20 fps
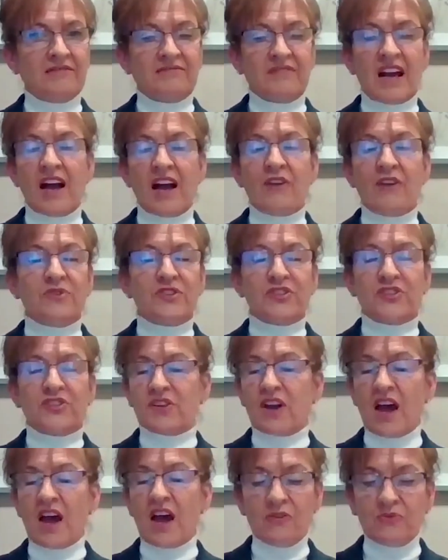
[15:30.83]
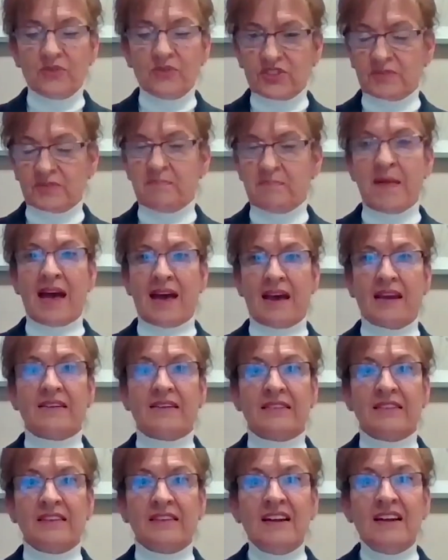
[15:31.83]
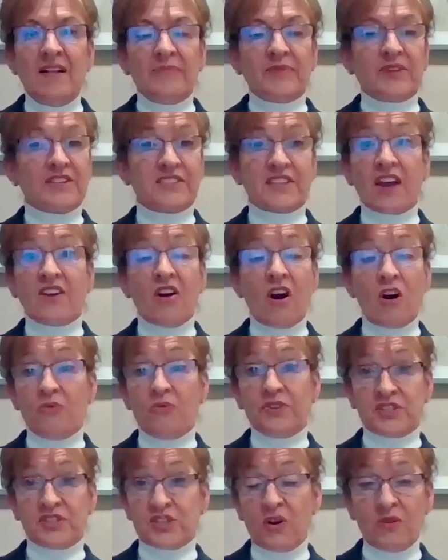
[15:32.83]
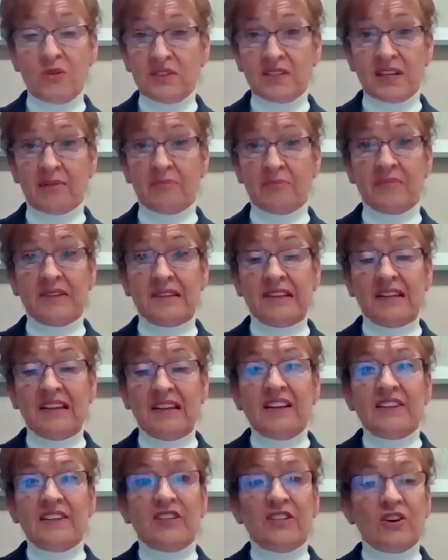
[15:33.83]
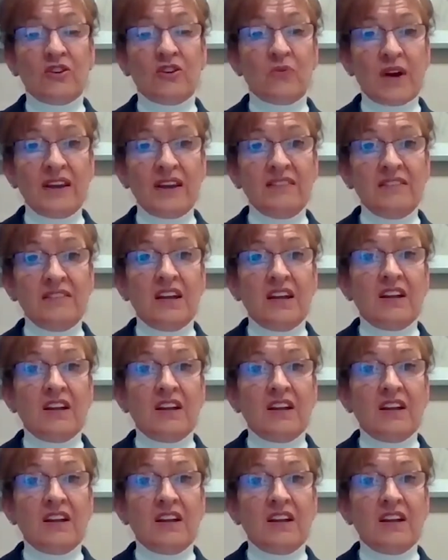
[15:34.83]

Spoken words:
I was mad because I always told him, you know what?